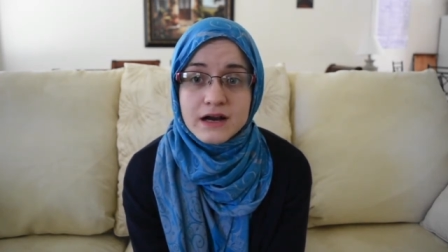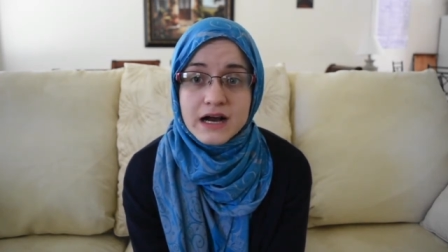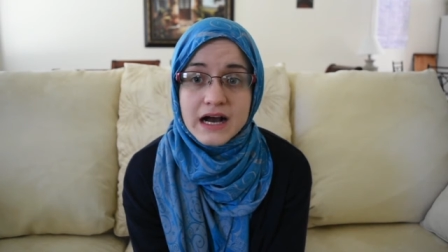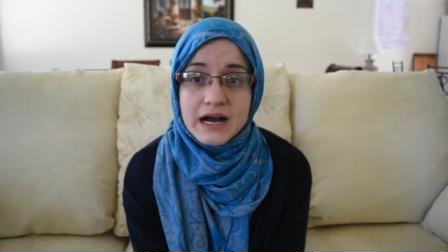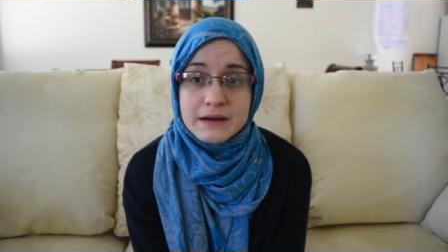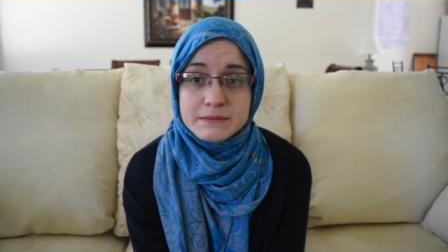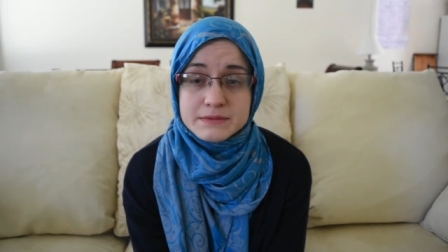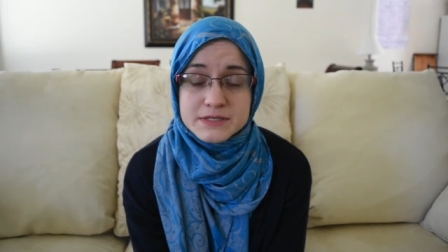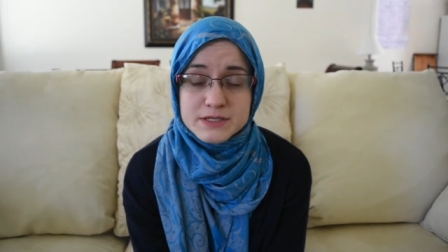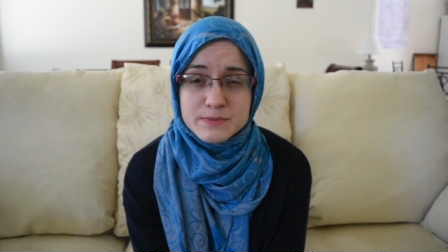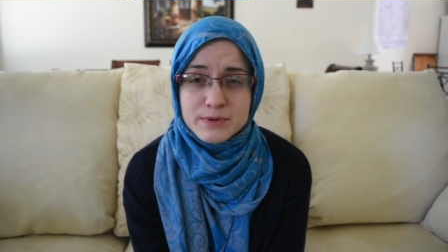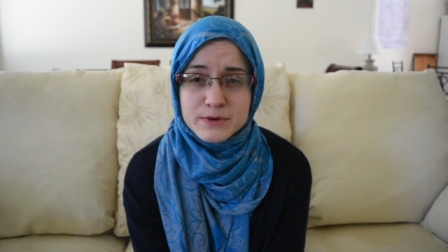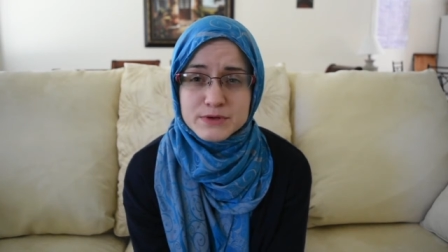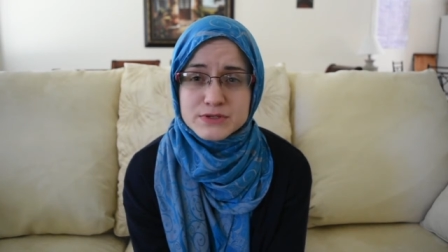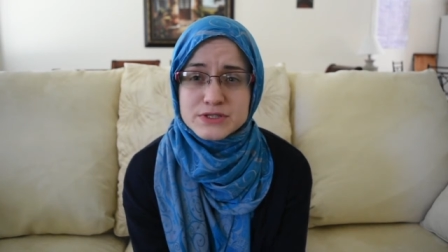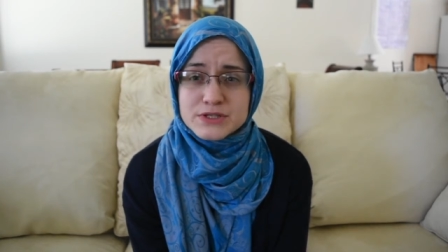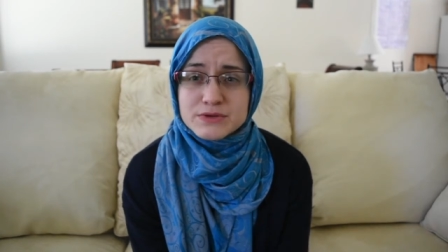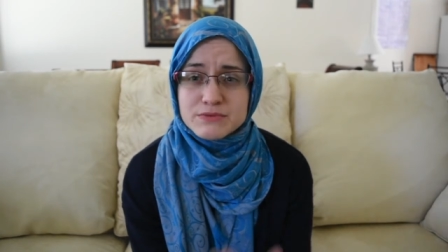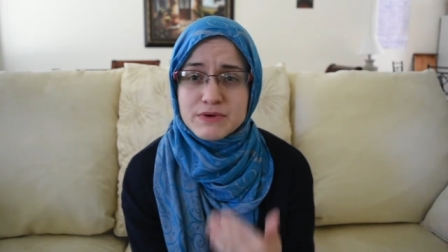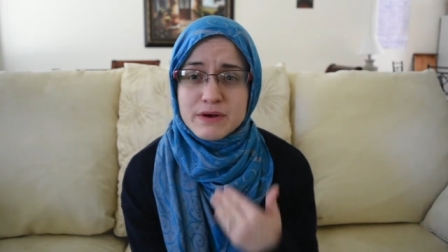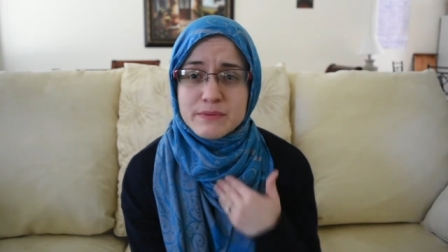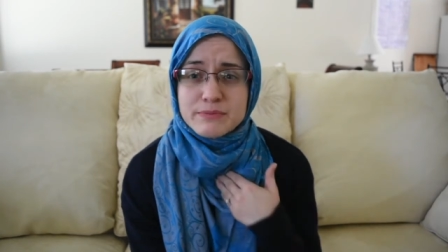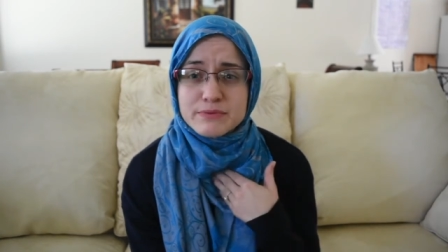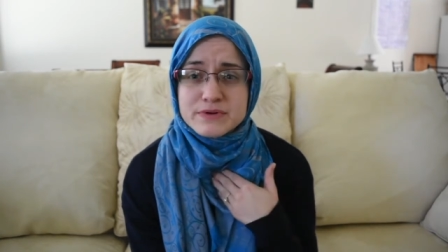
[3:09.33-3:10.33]
I'm supposed
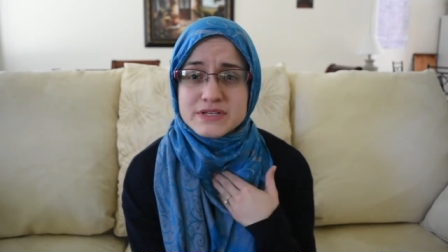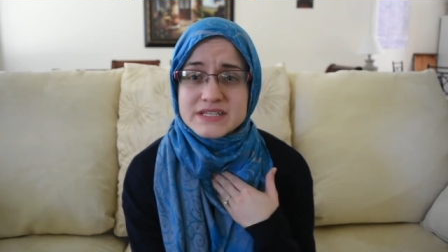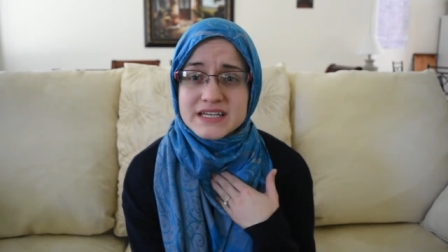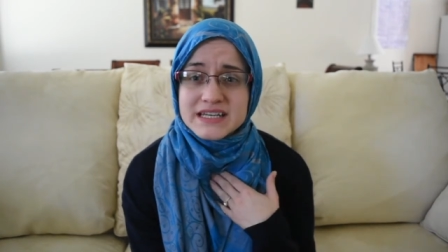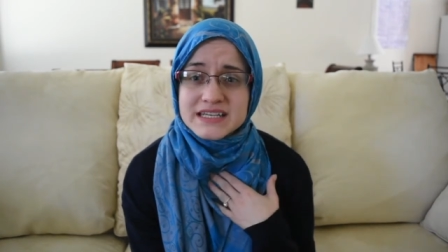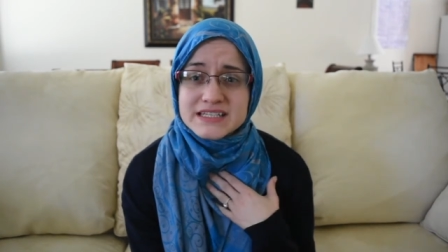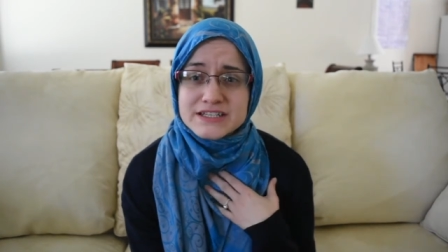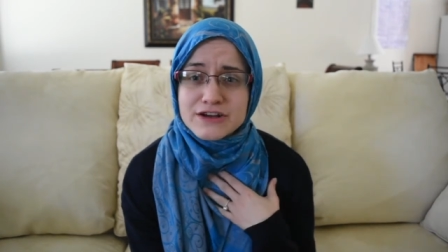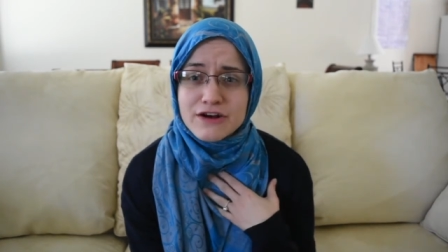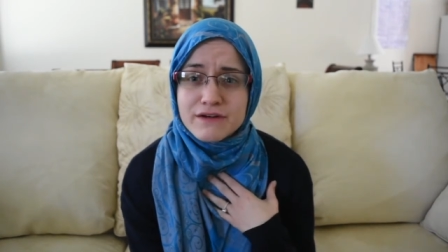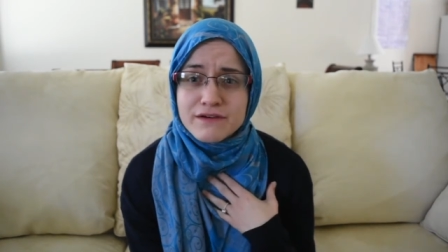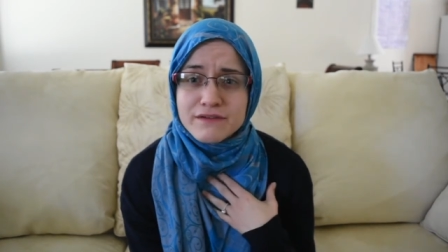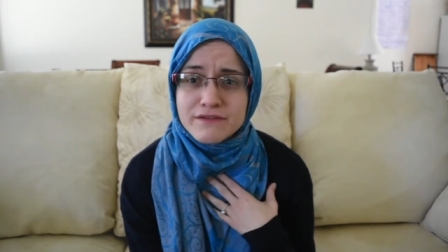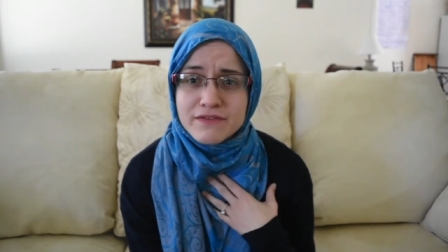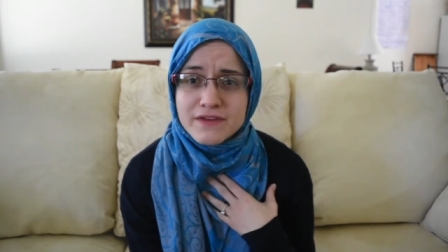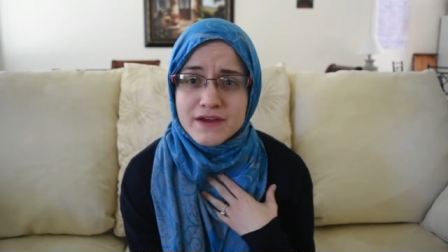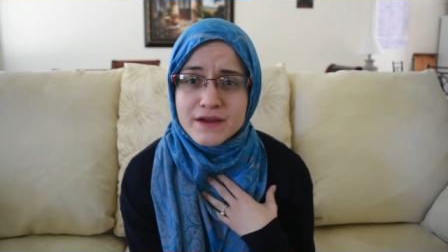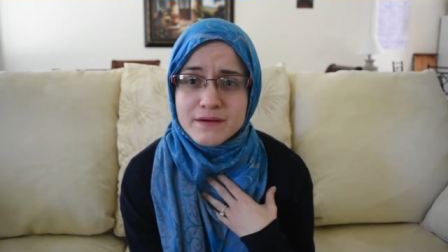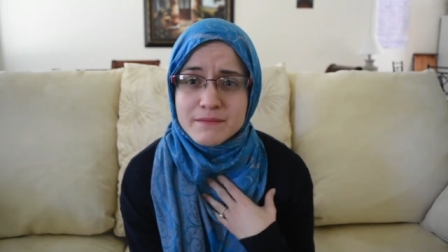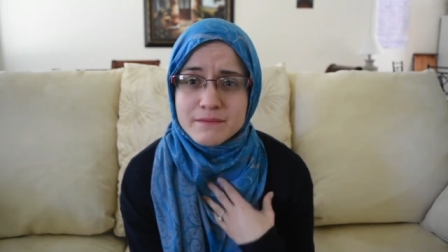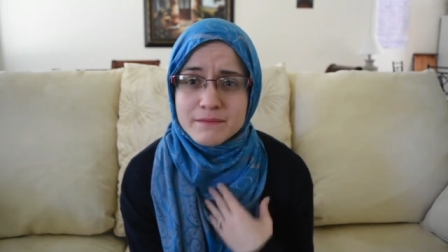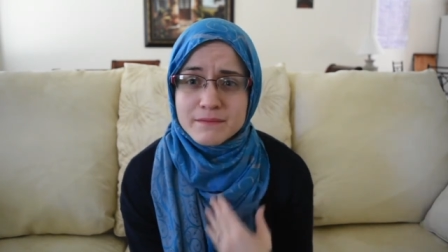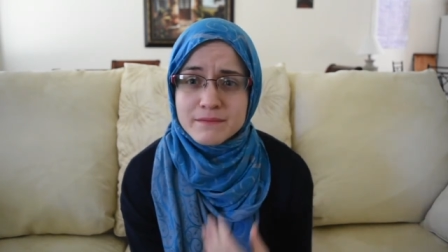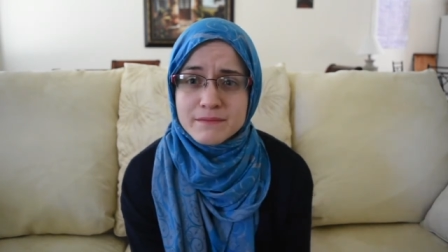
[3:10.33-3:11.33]
to represent all of
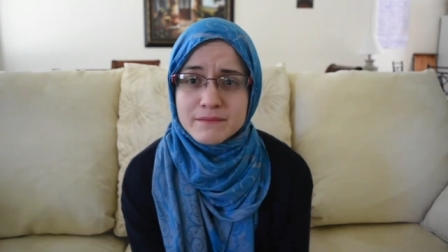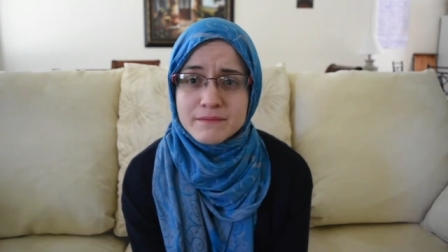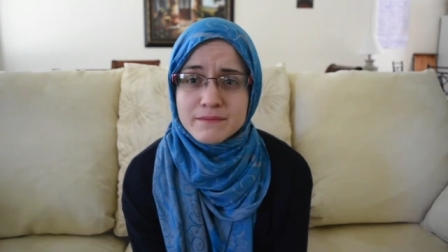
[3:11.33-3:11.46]
them?